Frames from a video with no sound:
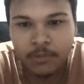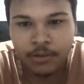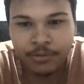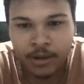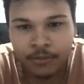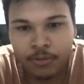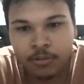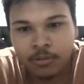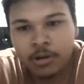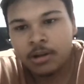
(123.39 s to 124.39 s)

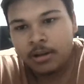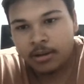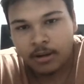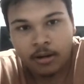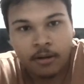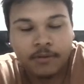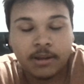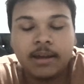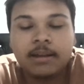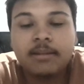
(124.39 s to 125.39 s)
Therefore, after
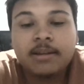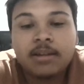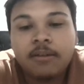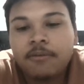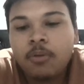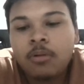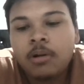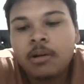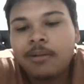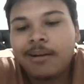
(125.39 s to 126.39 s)
king takes a4,
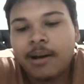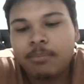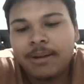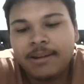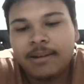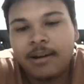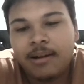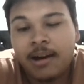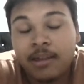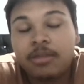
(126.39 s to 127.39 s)

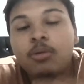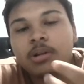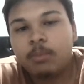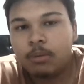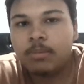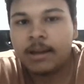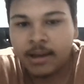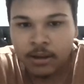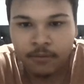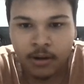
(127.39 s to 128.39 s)
I thought about playing
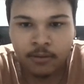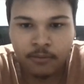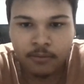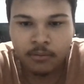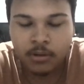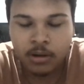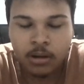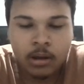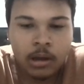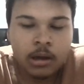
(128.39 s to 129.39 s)
a5,
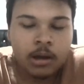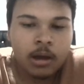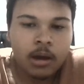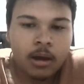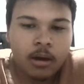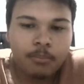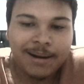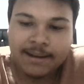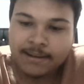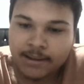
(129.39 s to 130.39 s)

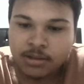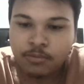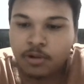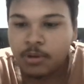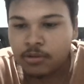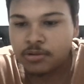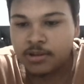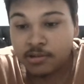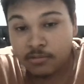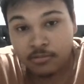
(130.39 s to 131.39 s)
but it doesn't work because
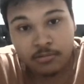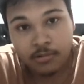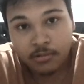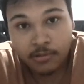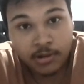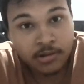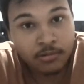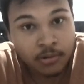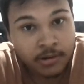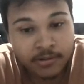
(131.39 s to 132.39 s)
there's a
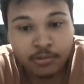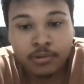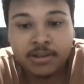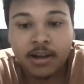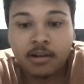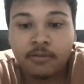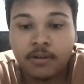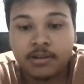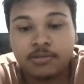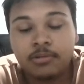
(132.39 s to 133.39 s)
look at this rook
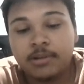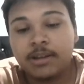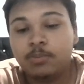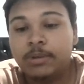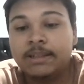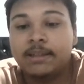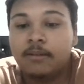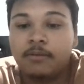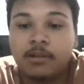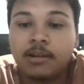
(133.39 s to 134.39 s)
sacrifice. Rook takes
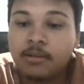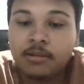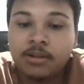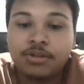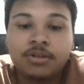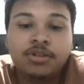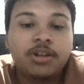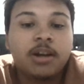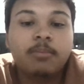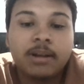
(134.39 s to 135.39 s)
b7, and it's just
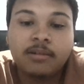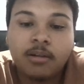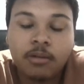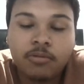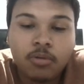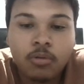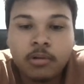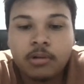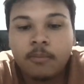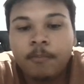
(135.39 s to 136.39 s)
checkmate around the
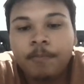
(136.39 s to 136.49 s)
corner.